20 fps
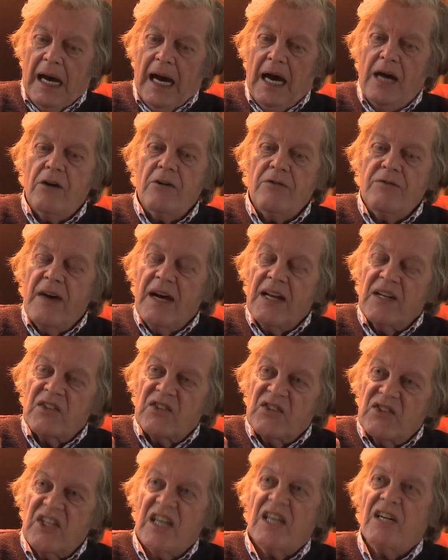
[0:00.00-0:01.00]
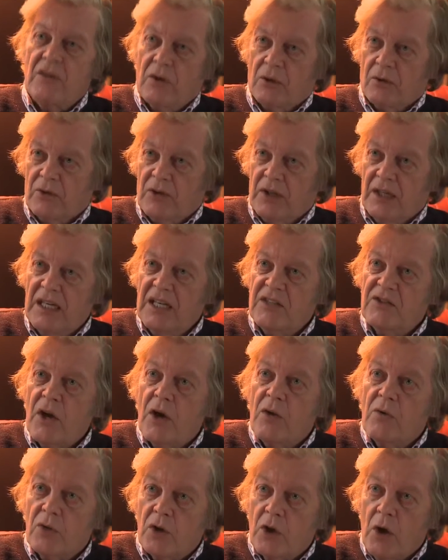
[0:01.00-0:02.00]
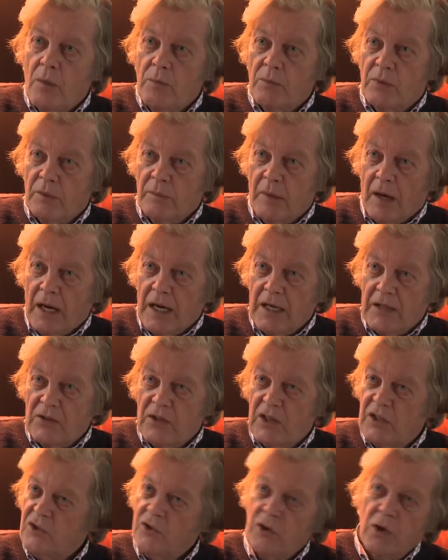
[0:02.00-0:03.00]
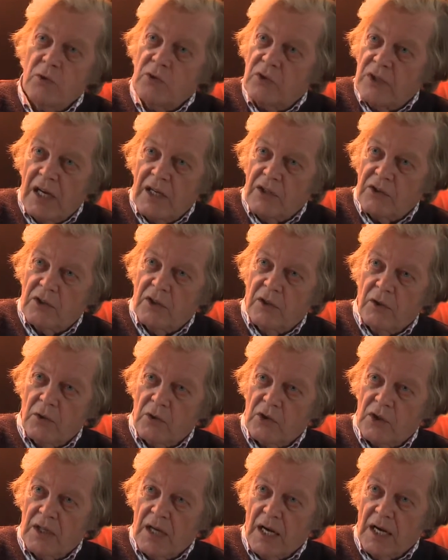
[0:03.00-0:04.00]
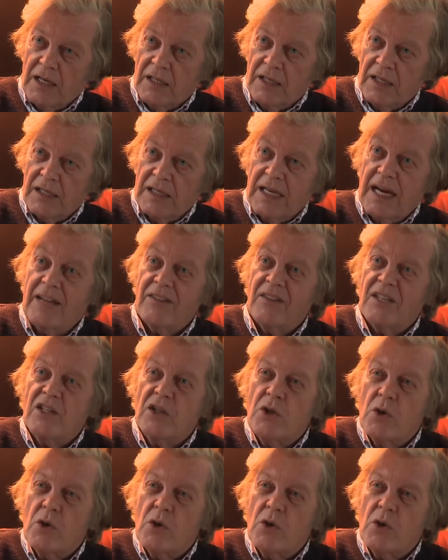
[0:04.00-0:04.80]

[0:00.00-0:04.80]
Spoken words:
Arafat signalled his own compromise, his two-state solution idea, at the